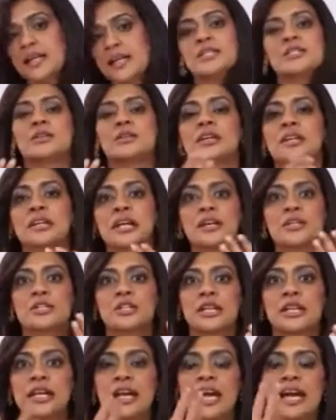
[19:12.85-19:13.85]
Is you can
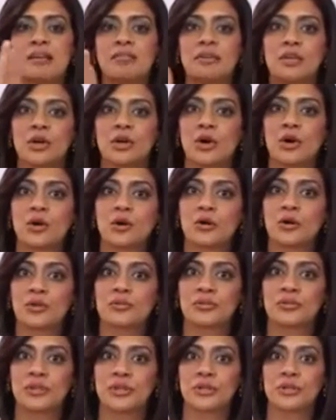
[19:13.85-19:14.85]
actually have it all
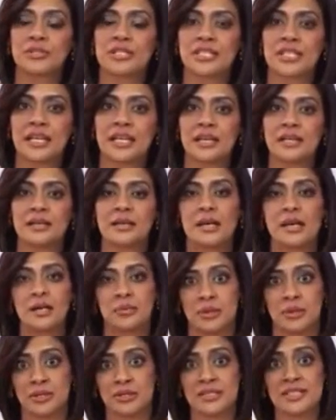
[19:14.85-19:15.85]
over your skin
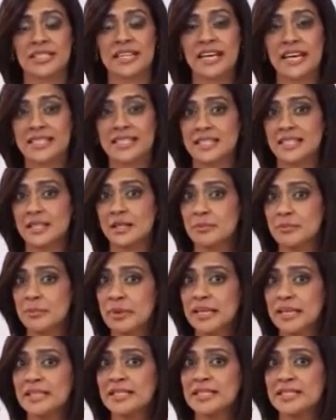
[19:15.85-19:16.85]
because it has an
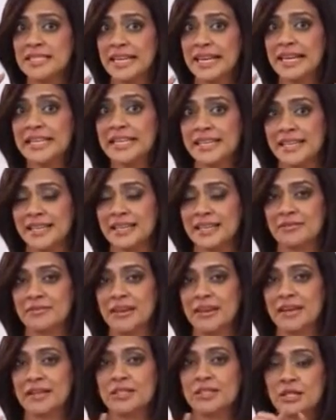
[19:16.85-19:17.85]
immense tightening
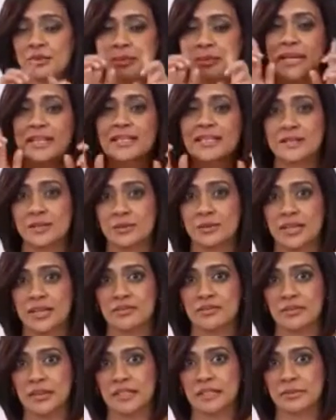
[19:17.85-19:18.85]
effect. So it makes a great
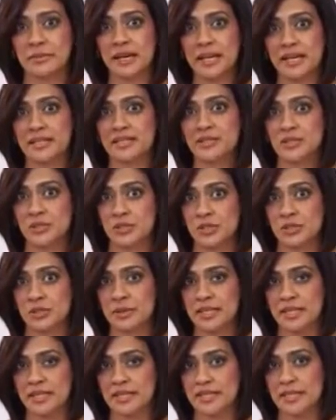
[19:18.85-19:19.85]
face mask just
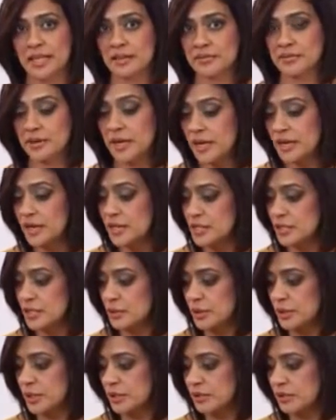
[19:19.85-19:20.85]
by itself. So
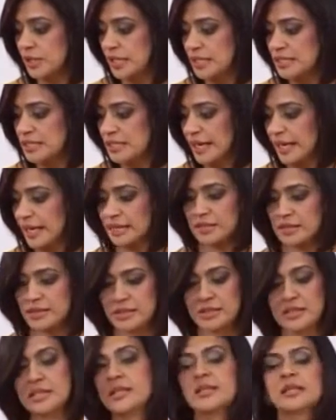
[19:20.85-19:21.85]
when you eat eggs
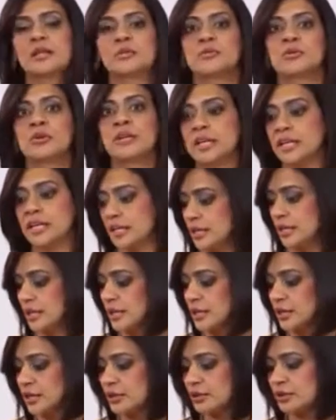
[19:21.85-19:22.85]
on Sunday morning,
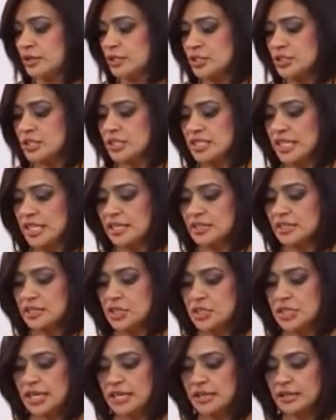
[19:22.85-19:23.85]
you can just take the
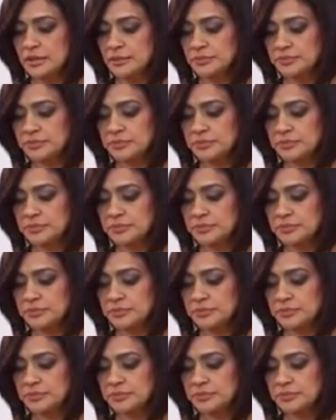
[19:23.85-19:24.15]
shell,